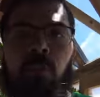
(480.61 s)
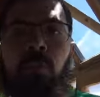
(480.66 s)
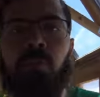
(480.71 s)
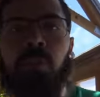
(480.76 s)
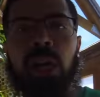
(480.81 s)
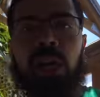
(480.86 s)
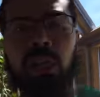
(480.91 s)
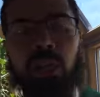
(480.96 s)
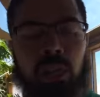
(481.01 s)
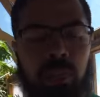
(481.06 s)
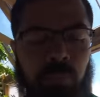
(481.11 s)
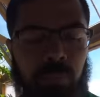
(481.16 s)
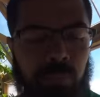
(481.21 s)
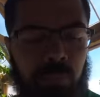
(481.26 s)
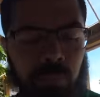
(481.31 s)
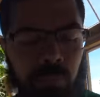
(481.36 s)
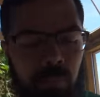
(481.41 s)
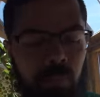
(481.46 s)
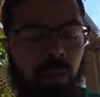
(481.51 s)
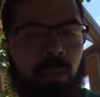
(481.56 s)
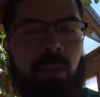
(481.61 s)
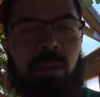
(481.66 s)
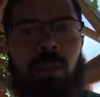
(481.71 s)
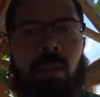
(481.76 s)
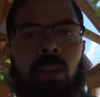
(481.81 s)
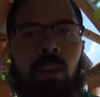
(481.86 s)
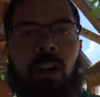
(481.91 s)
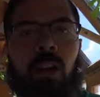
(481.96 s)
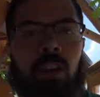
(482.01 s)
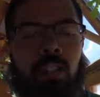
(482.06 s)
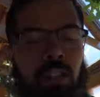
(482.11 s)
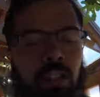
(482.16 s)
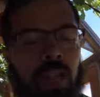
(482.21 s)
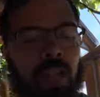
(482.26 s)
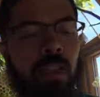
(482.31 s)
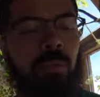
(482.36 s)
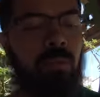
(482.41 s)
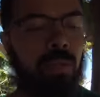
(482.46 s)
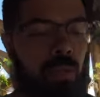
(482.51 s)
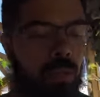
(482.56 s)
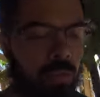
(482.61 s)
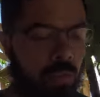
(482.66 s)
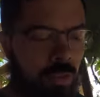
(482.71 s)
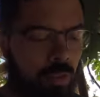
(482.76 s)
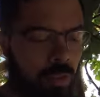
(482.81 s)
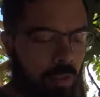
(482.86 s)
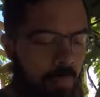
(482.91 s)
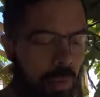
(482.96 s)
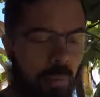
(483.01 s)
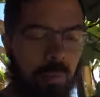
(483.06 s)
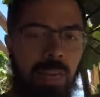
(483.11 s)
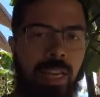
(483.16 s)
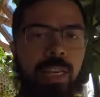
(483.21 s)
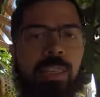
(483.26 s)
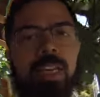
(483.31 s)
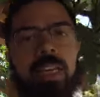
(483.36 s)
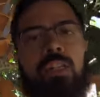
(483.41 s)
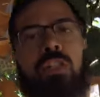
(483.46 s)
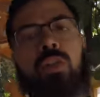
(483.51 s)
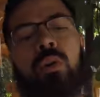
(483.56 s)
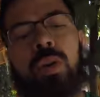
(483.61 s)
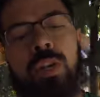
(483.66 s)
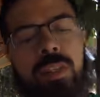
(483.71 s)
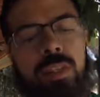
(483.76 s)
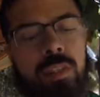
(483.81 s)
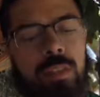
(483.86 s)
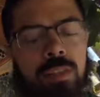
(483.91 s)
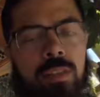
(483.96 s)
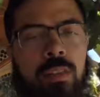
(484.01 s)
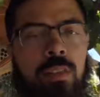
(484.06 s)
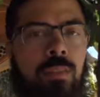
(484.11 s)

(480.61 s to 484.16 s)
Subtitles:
oppression ourselves by making that choice